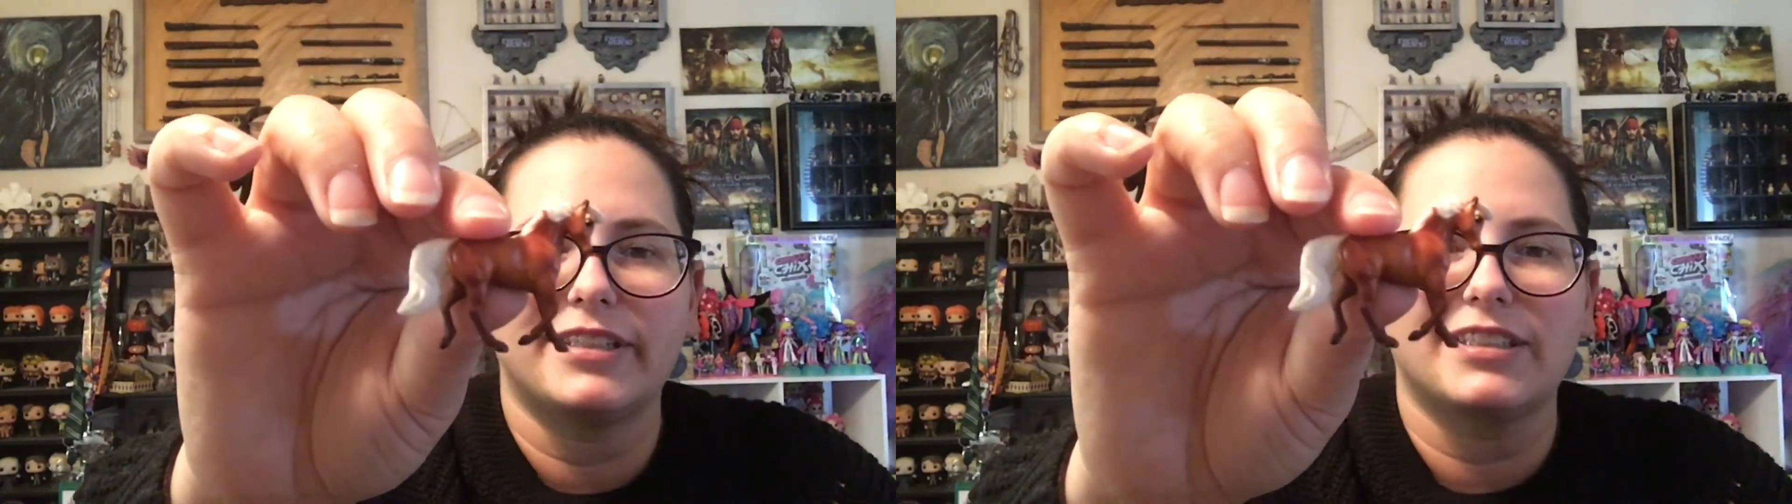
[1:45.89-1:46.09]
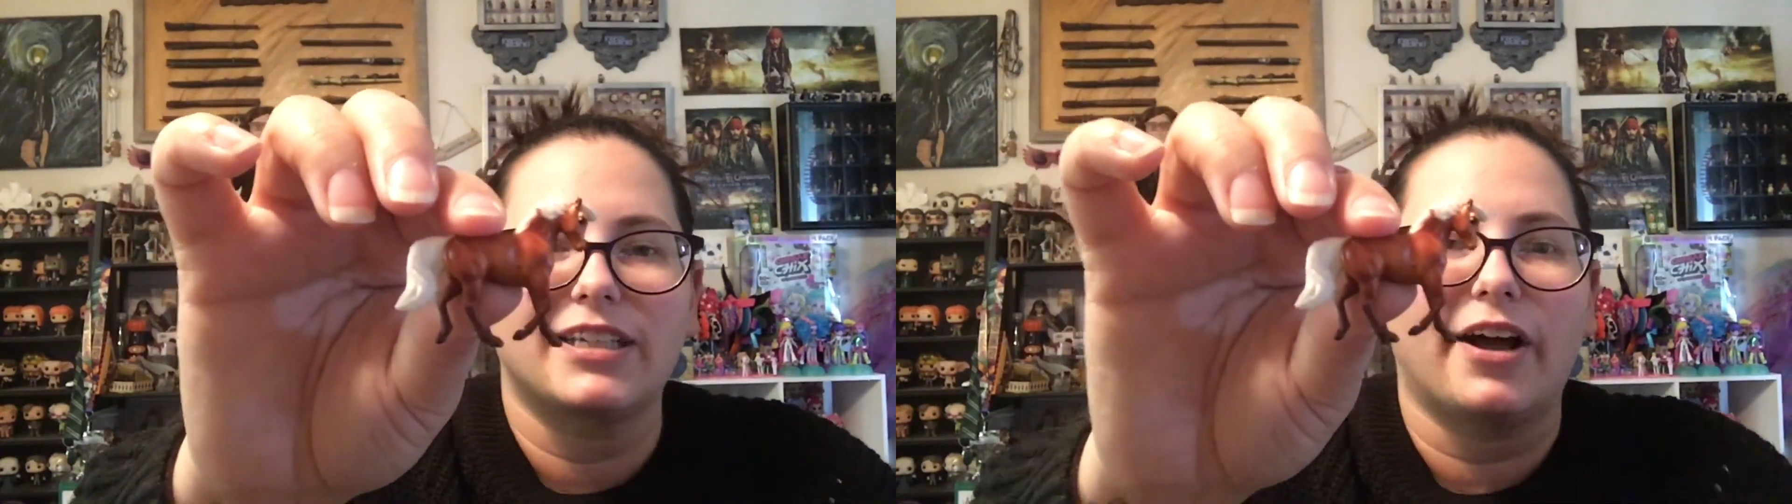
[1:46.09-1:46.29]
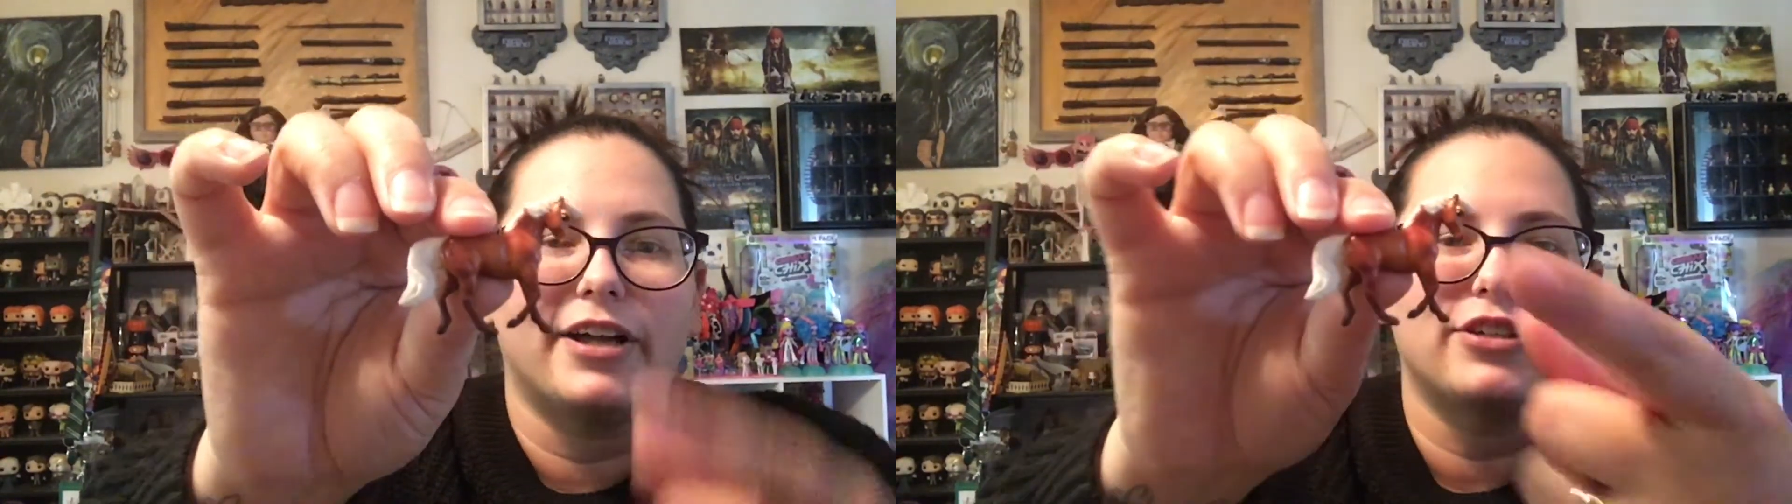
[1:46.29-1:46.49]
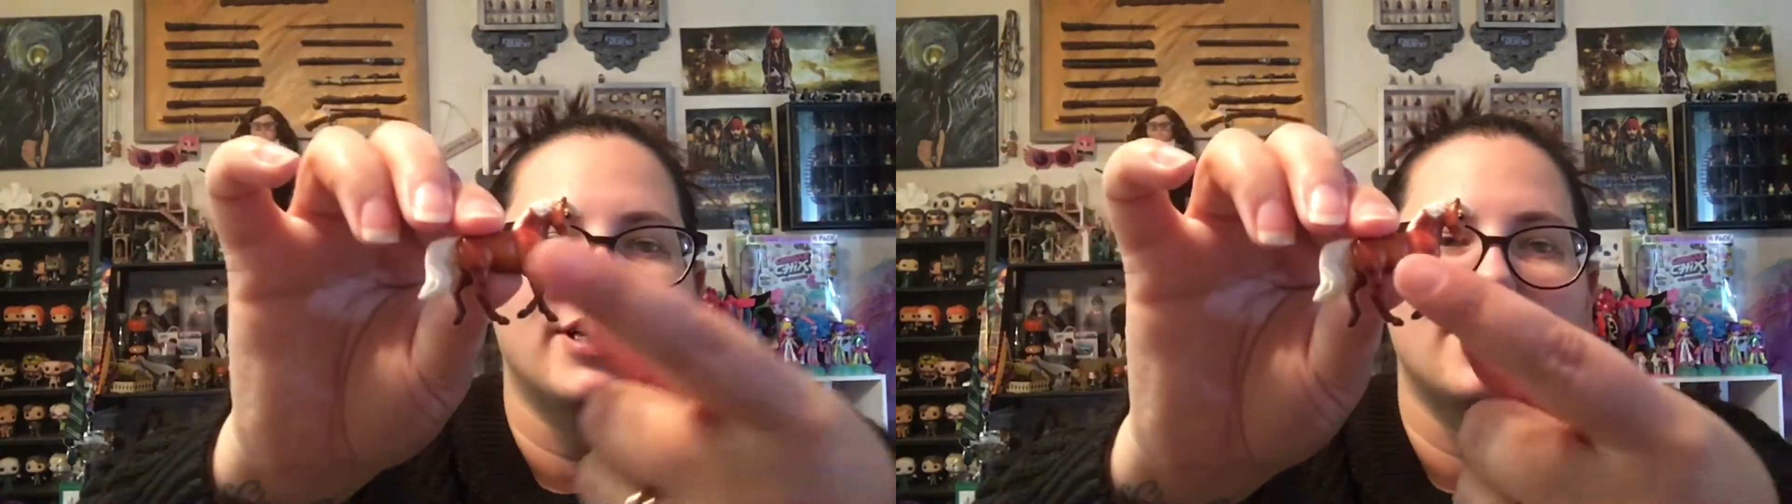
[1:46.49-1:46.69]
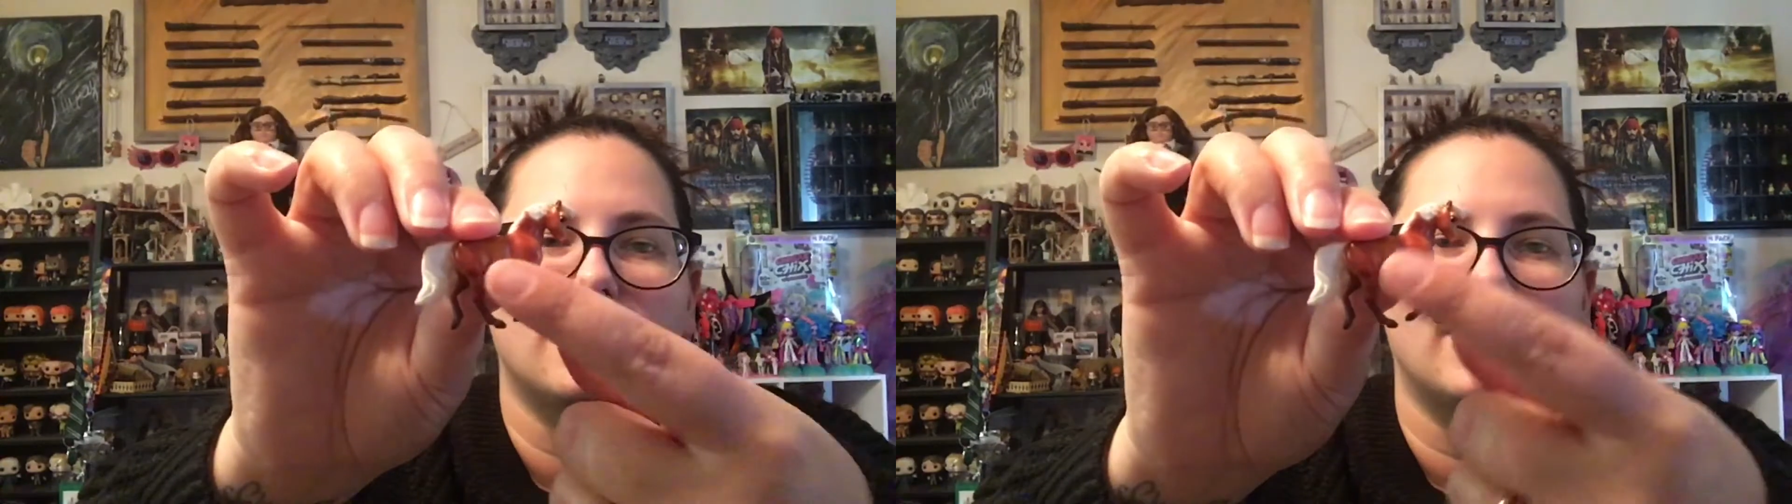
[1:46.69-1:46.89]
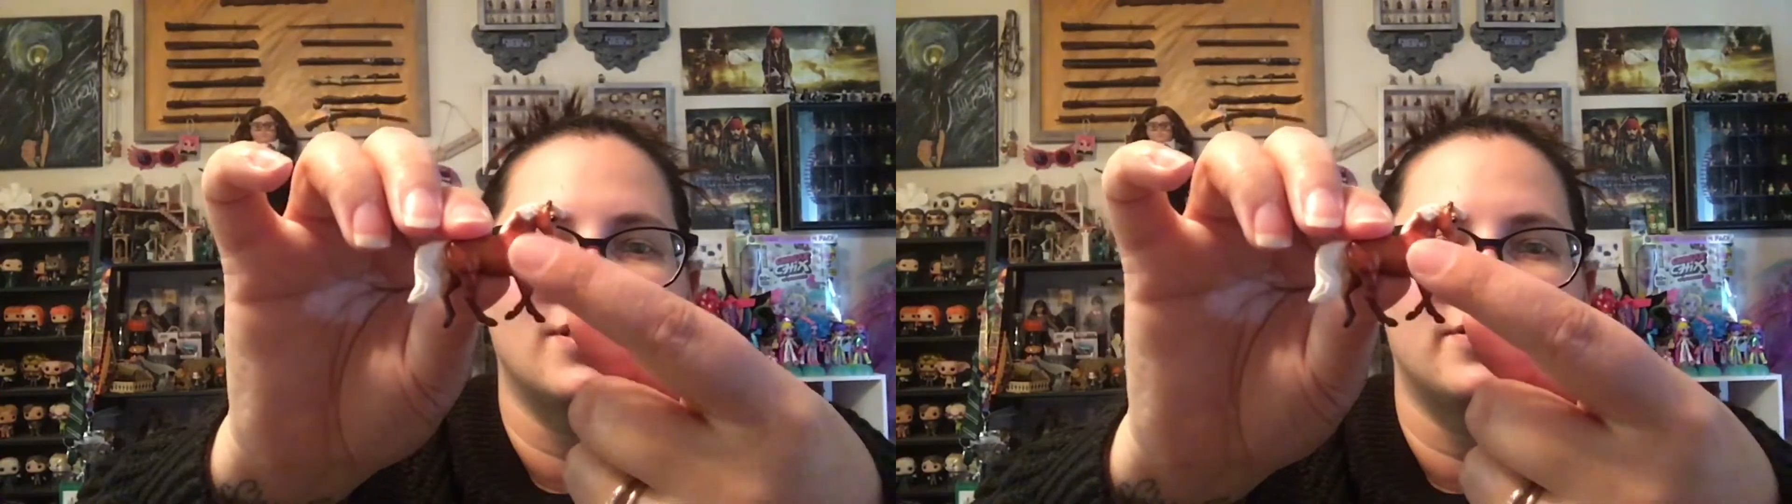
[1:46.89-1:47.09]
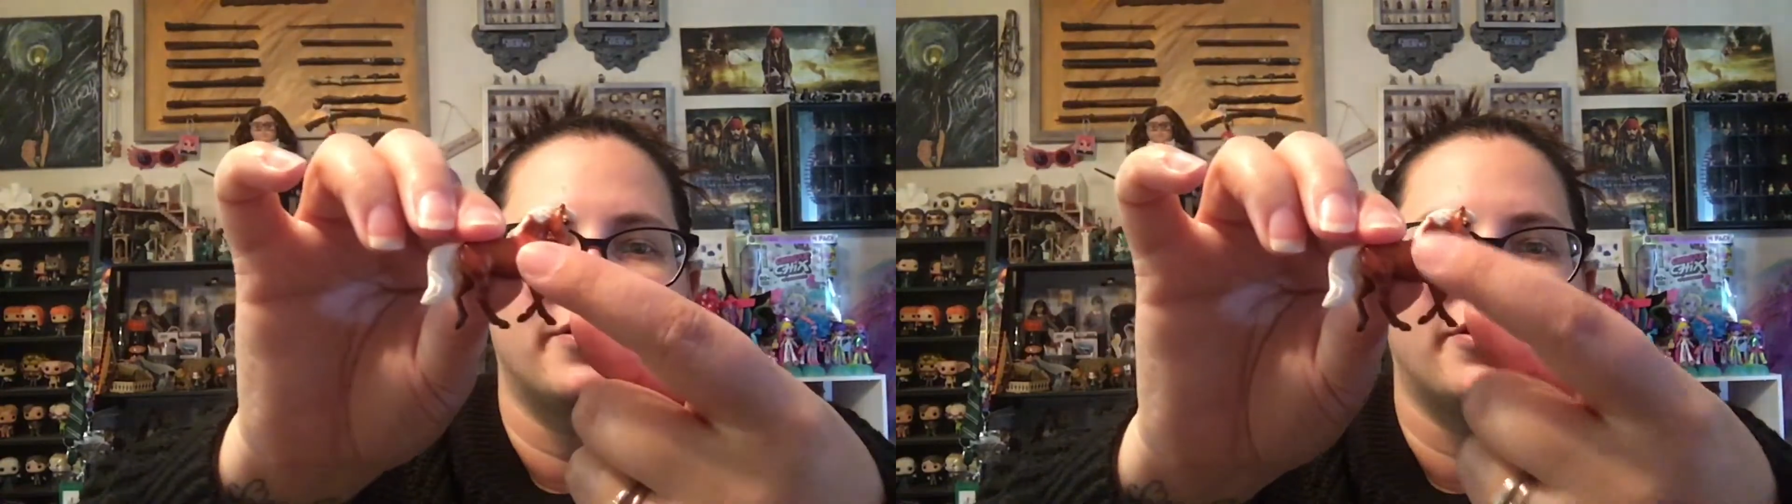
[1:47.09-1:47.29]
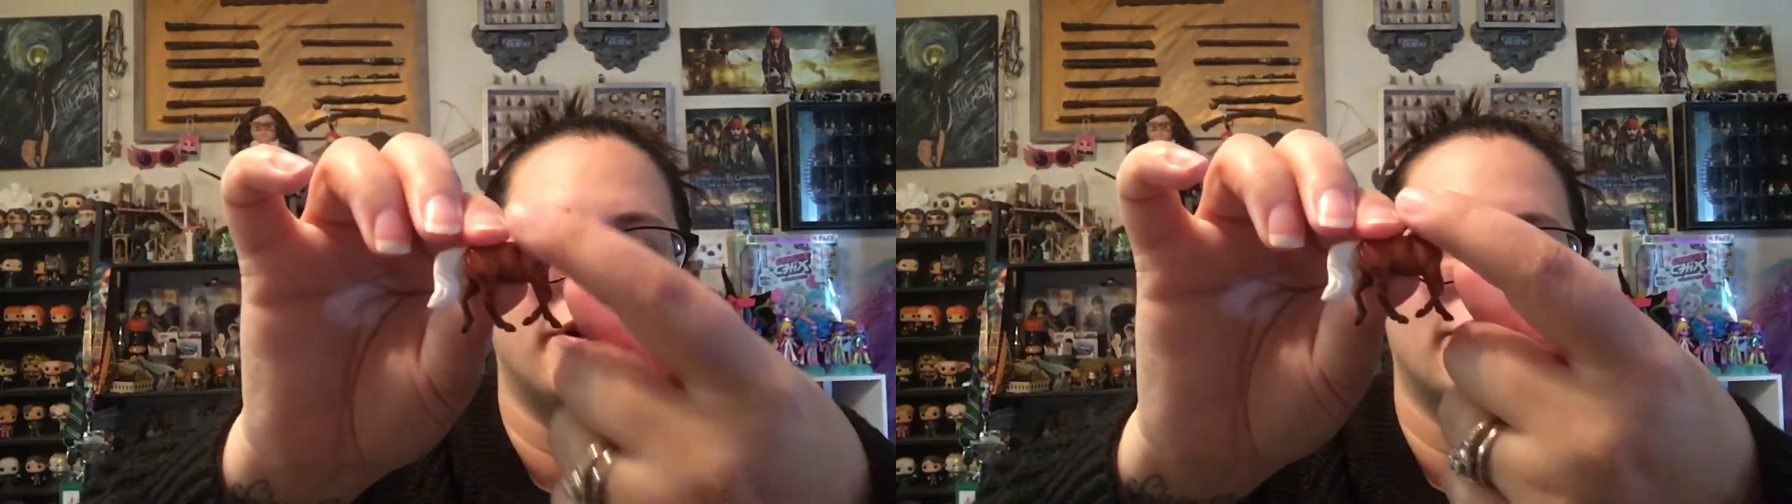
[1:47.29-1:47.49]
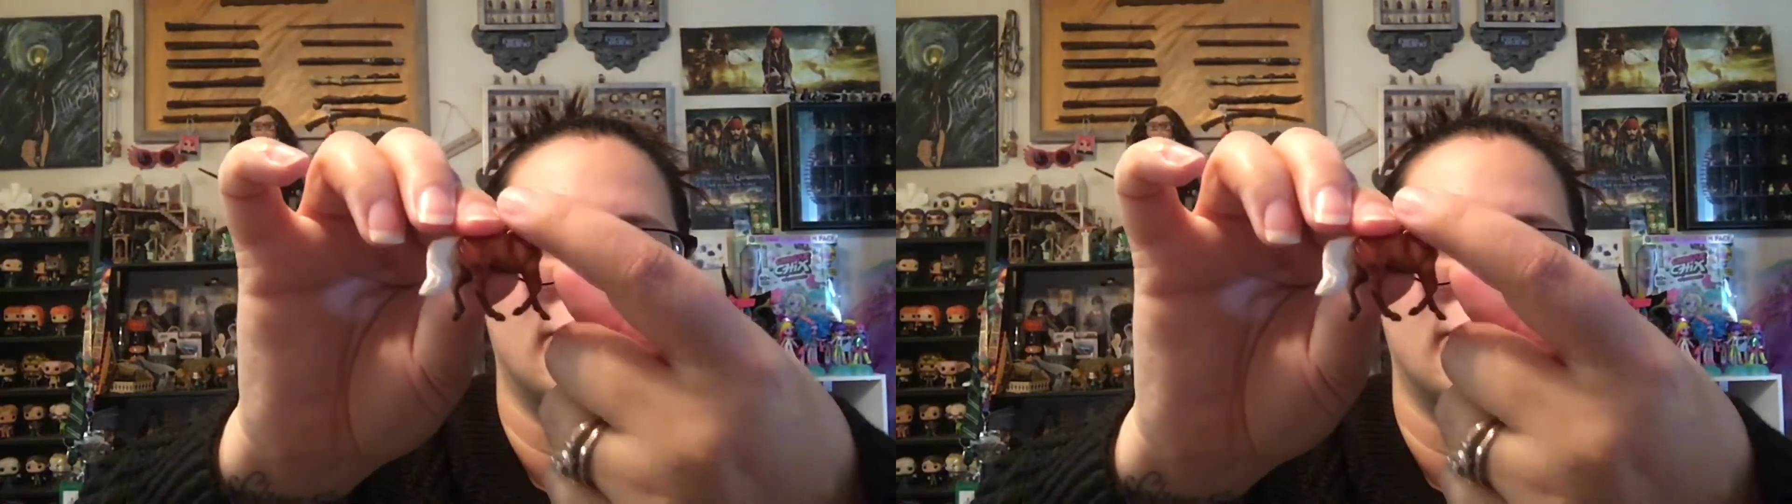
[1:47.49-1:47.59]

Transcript: contrast of the dark